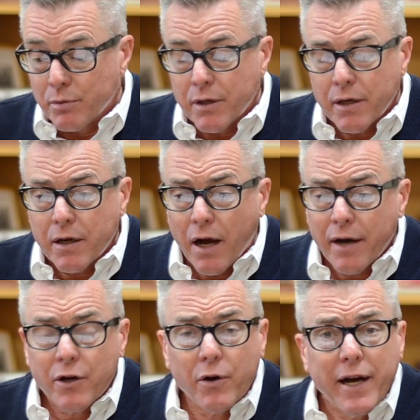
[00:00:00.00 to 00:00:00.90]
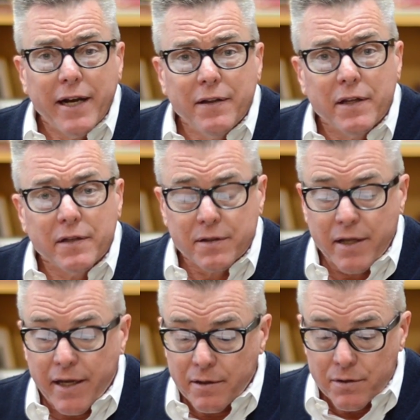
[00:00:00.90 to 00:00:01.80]
But God created these
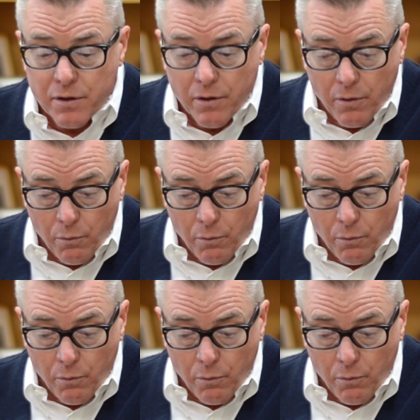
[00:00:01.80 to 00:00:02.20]
things